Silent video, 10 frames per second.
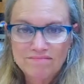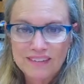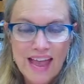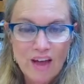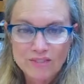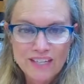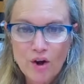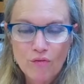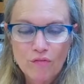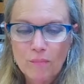county
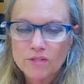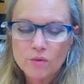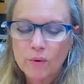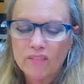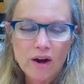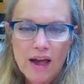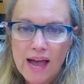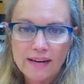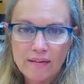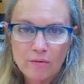over from us or whatever. I
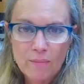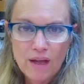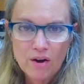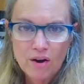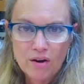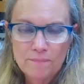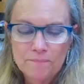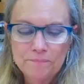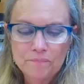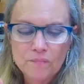had never met her.
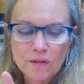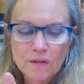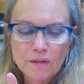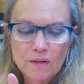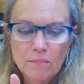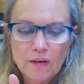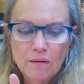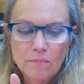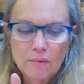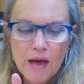
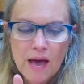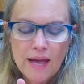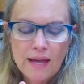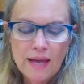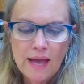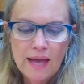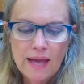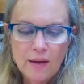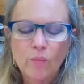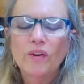Um, I
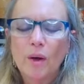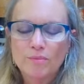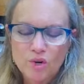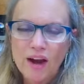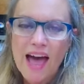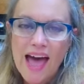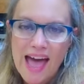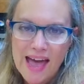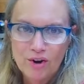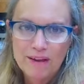had, well, no, I'm sorry. I
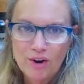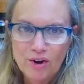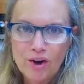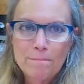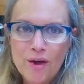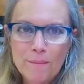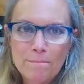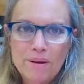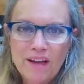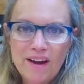had met her,
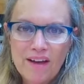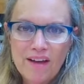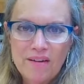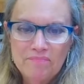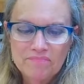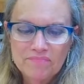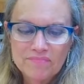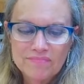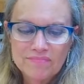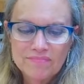but, um,
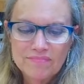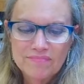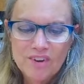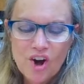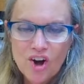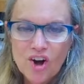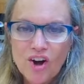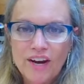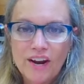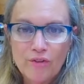her
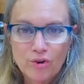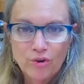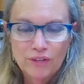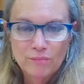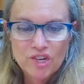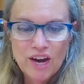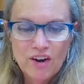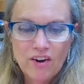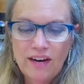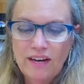and another girl named
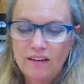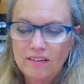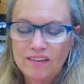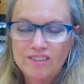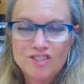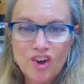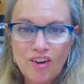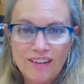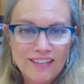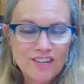Sherry,
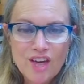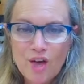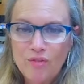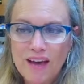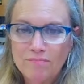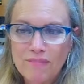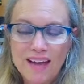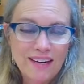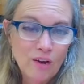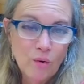John didn't know them. I
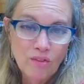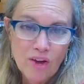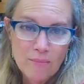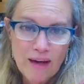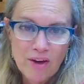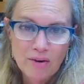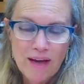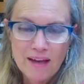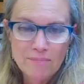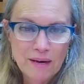didn't know a lot about them.
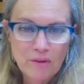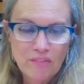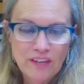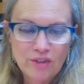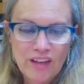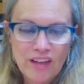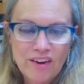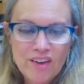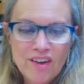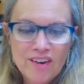I had met them on the internet.
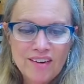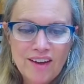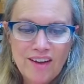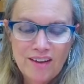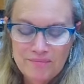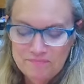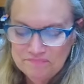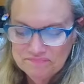Um,